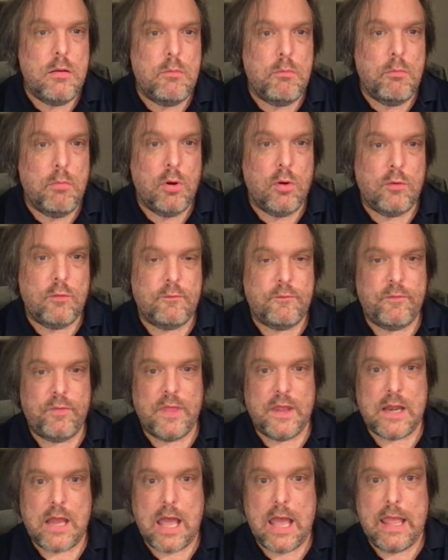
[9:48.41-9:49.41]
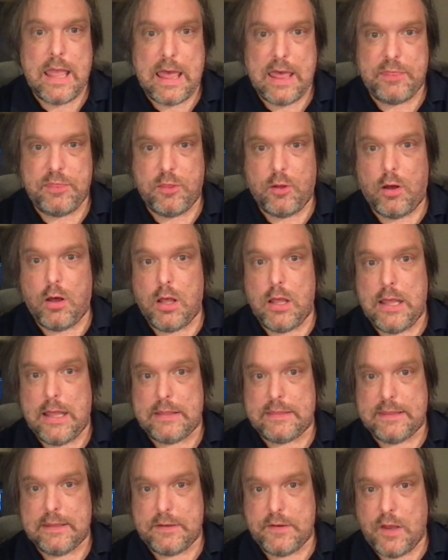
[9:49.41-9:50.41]
move than I had thought
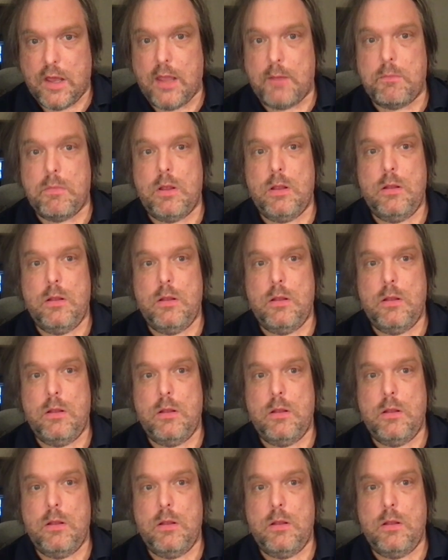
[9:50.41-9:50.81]
at the time.